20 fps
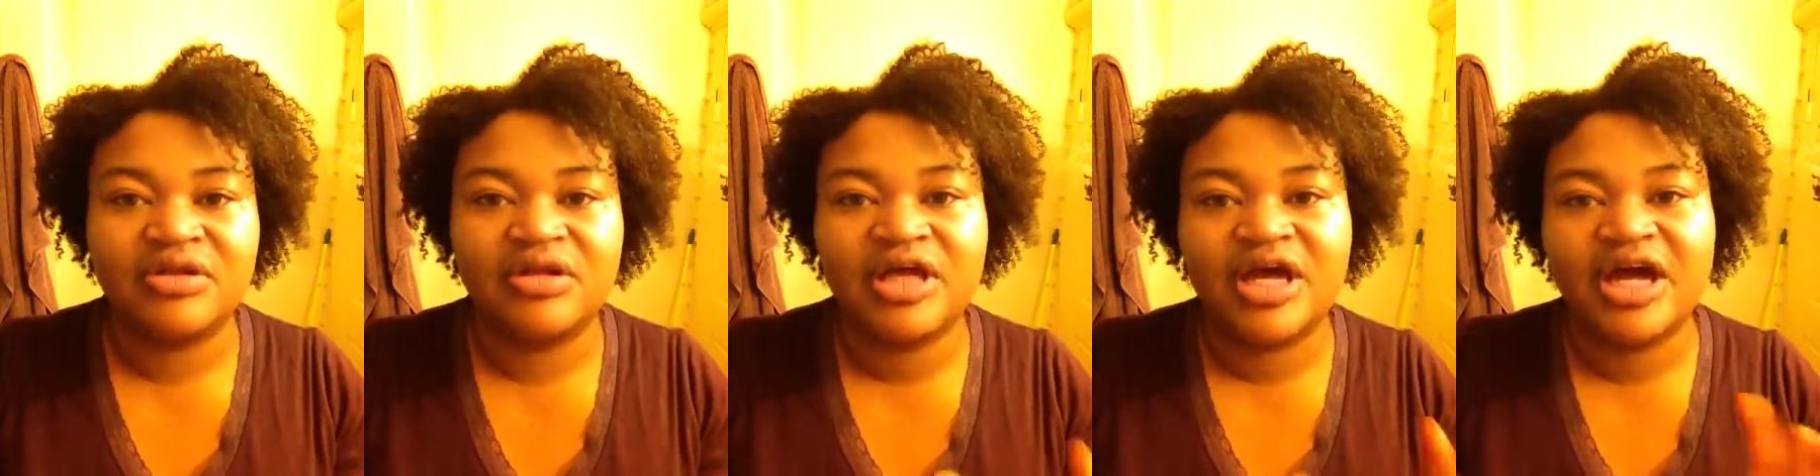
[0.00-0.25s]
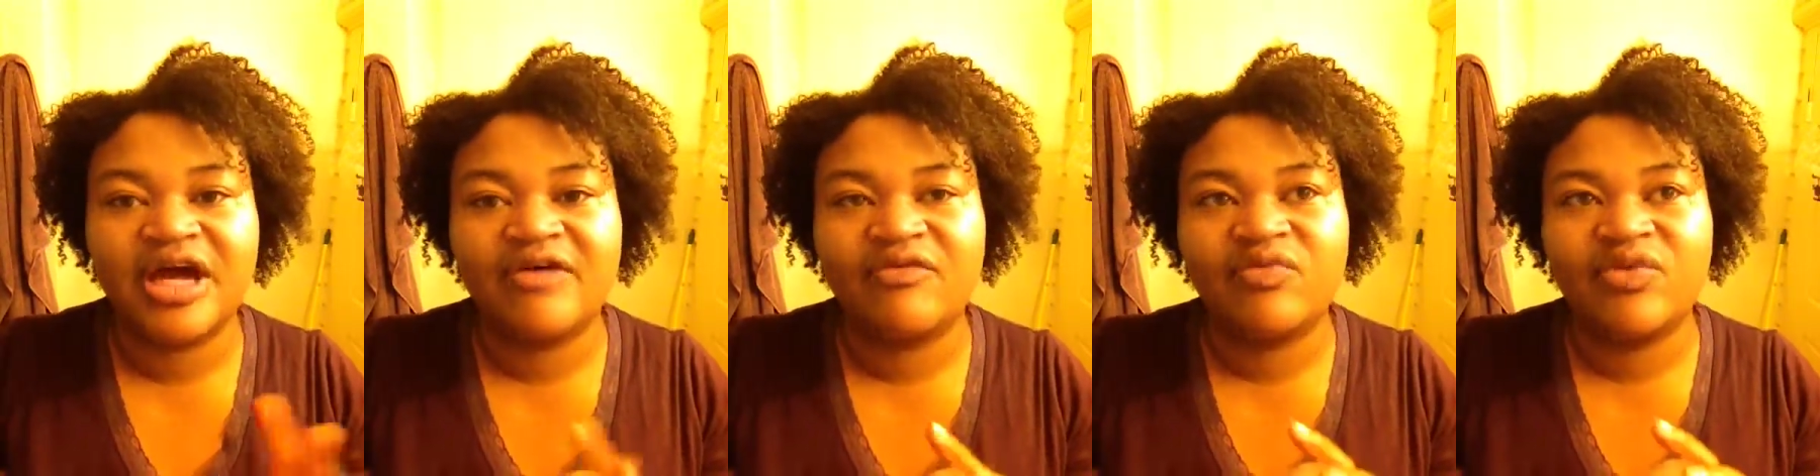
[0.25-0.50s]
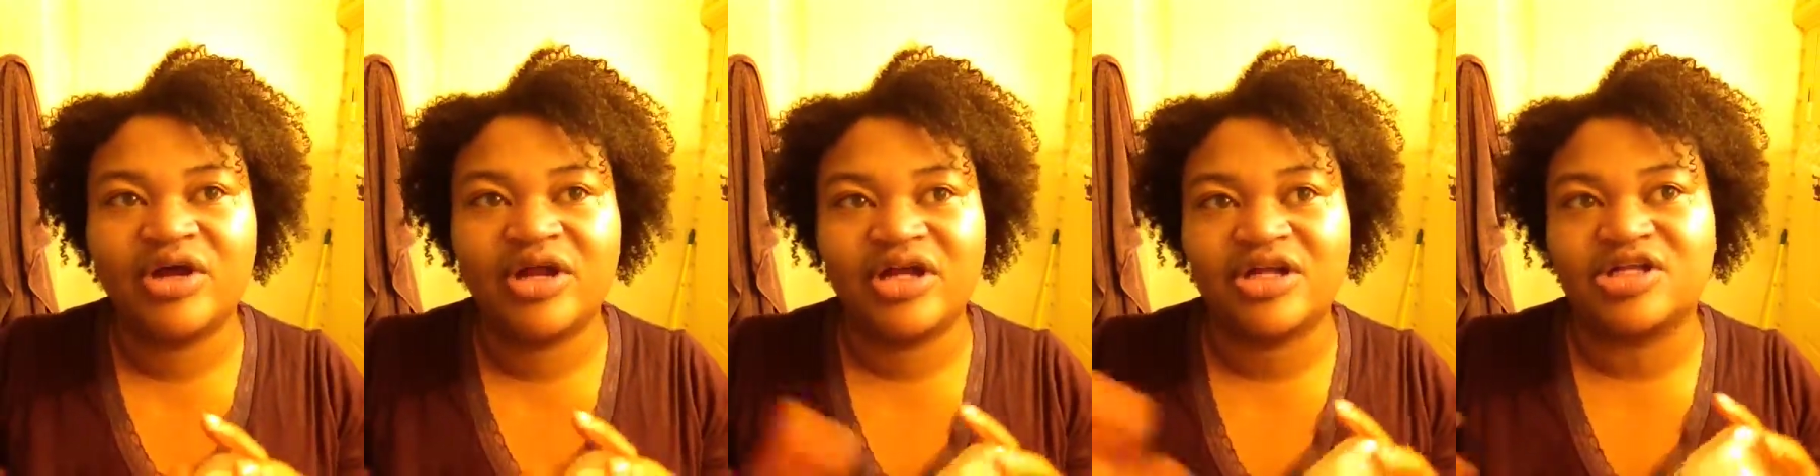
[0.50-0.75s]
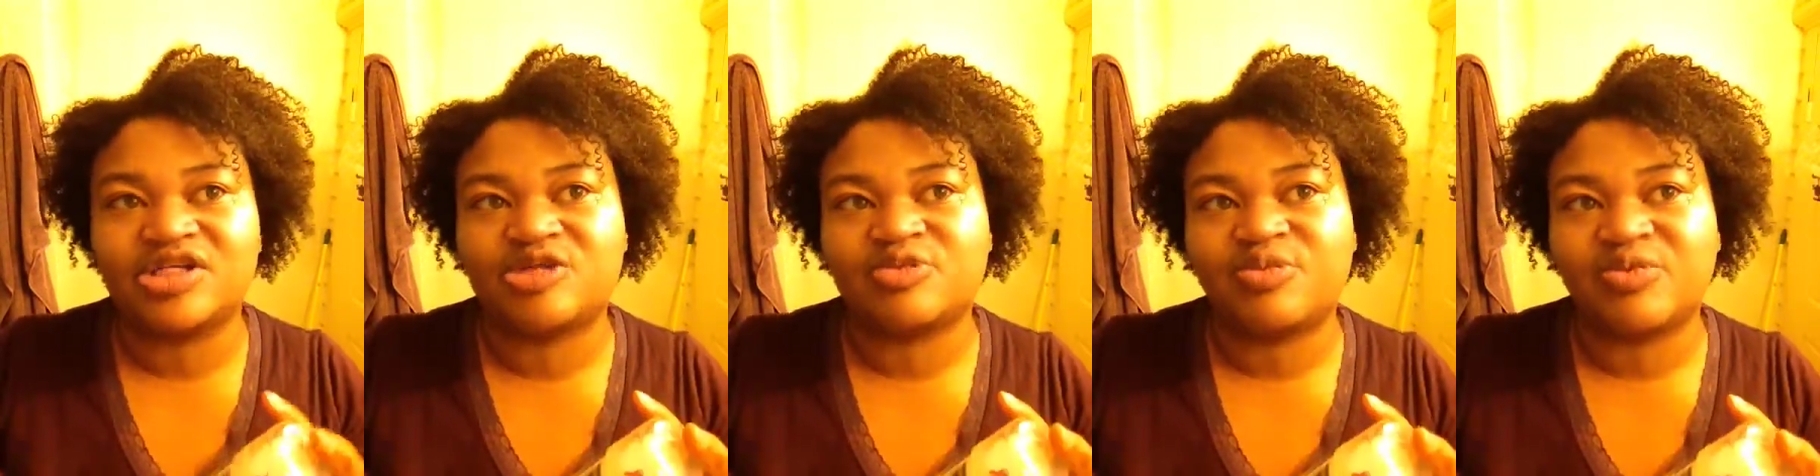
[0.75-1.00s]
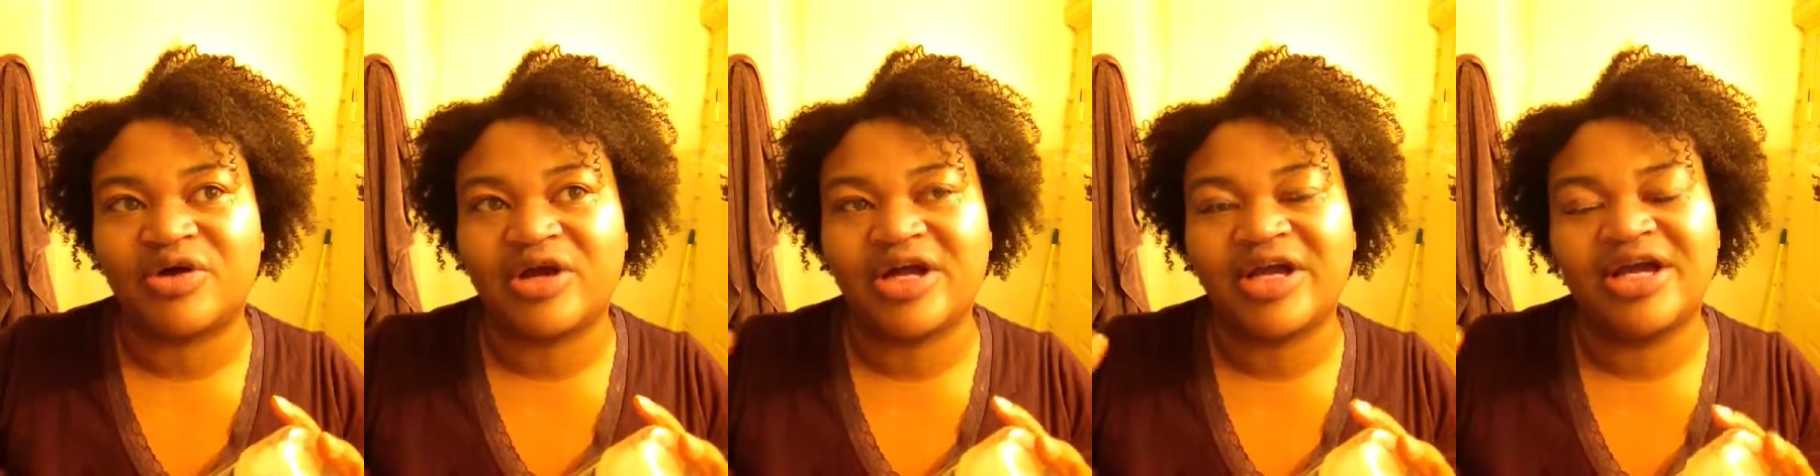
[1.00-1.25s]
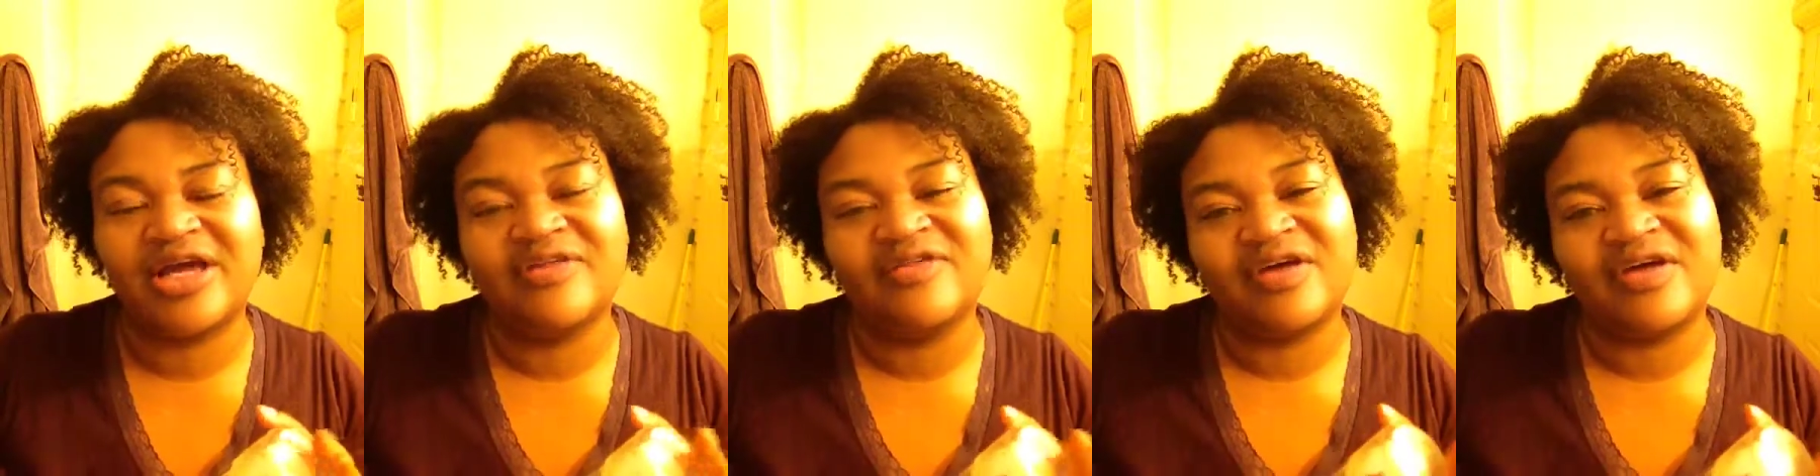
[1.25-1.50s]
They have one in a
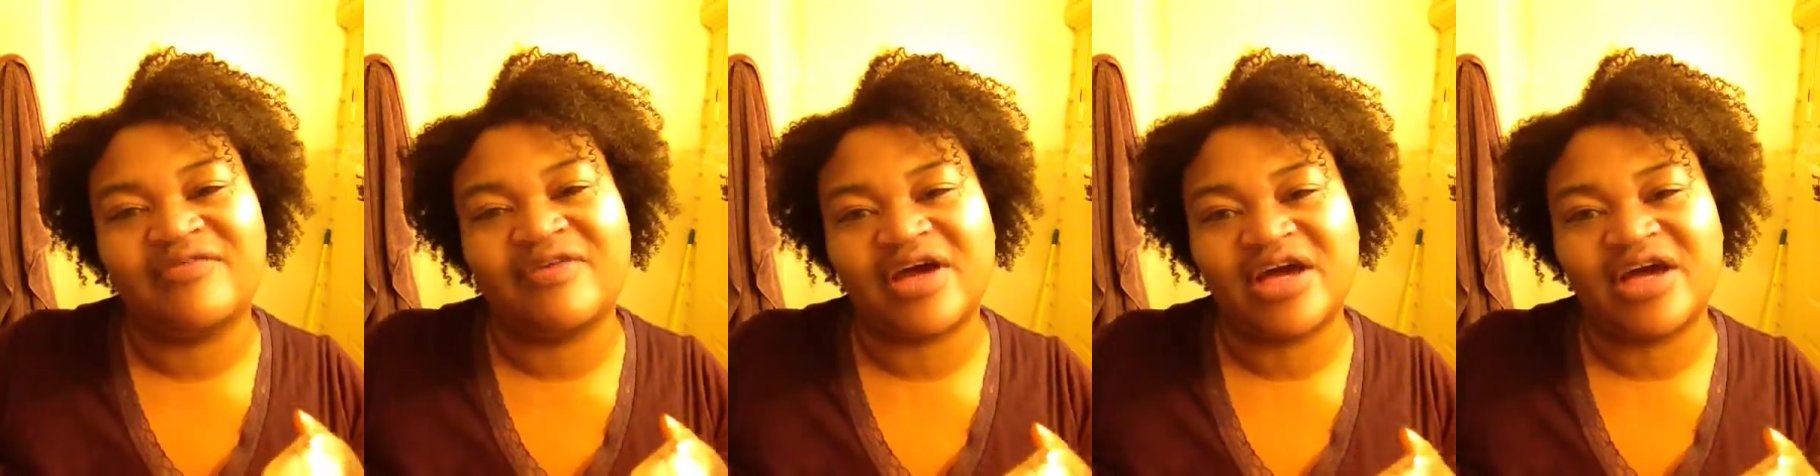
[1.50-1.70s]
spray, and they've